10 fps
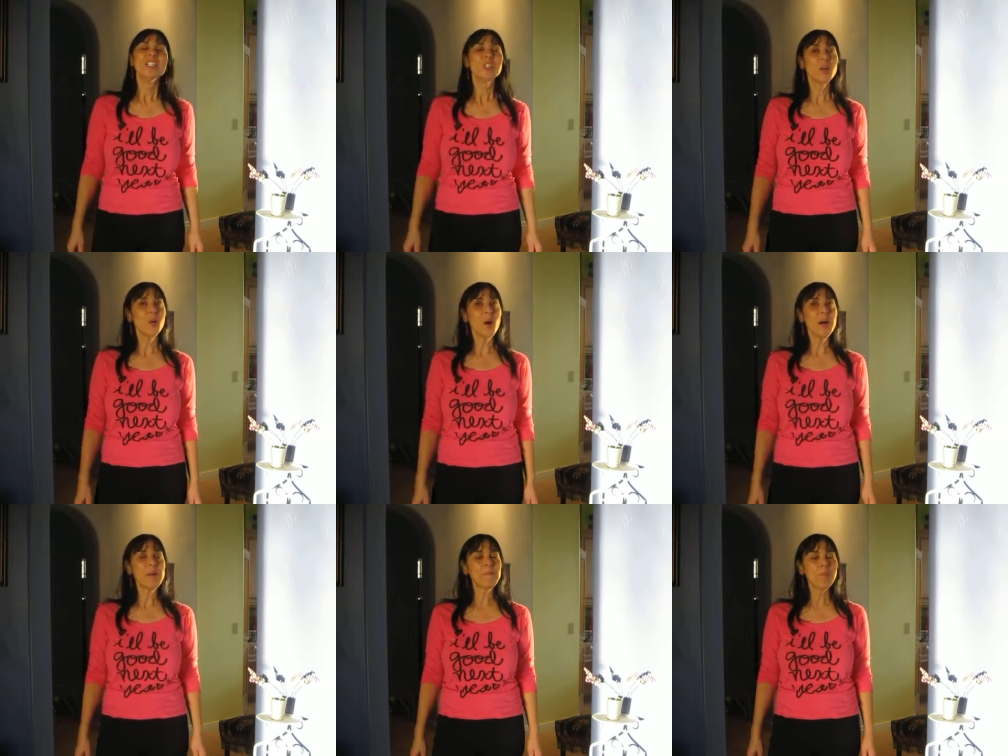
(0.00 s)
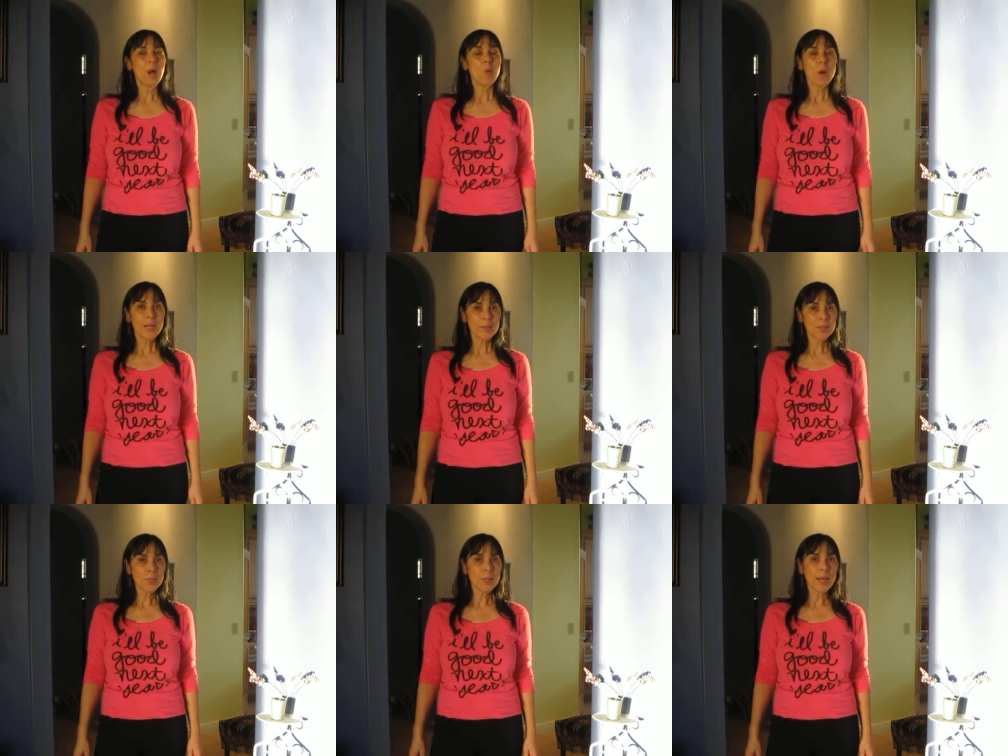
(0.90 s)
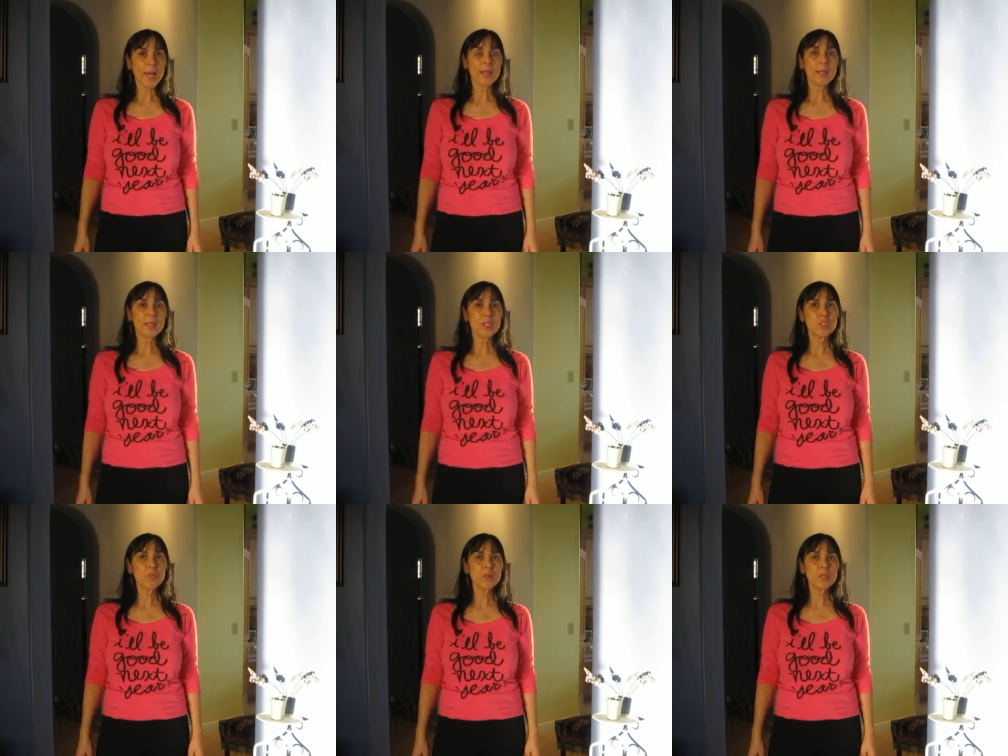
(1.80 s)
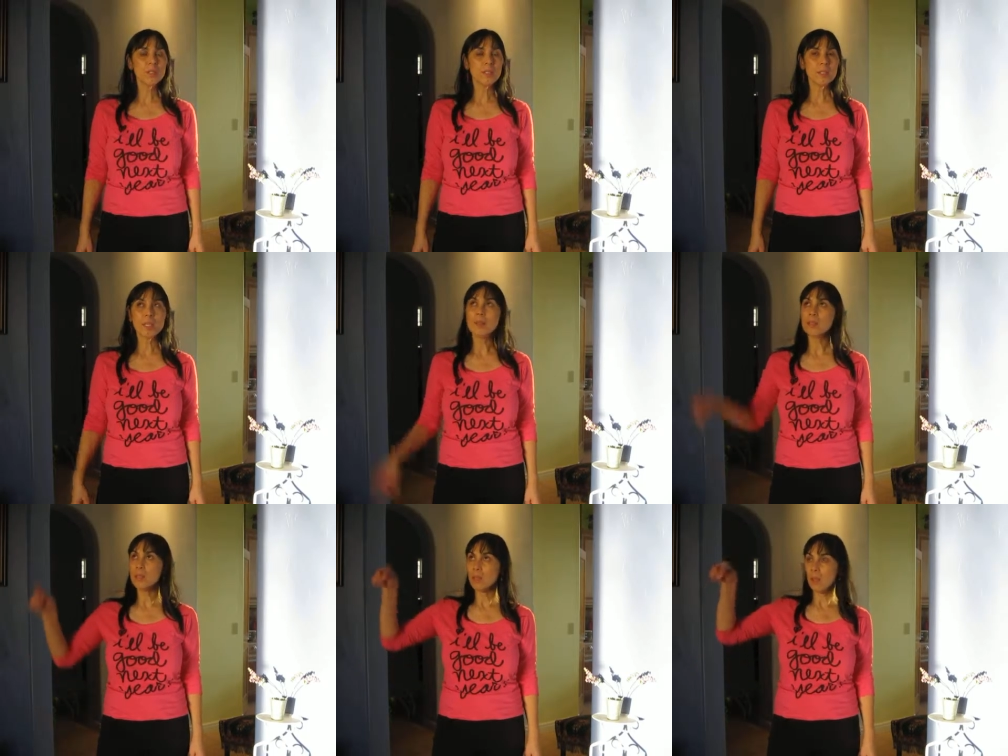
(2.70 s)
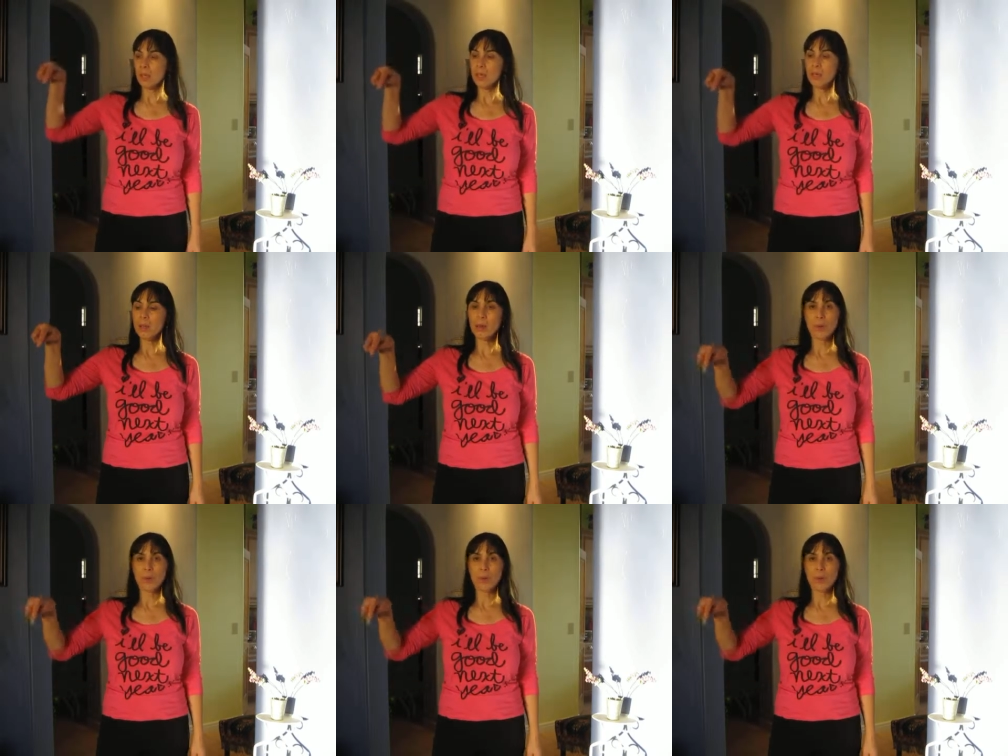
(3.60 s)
So why I'm doing that is, for instance, in the salon here,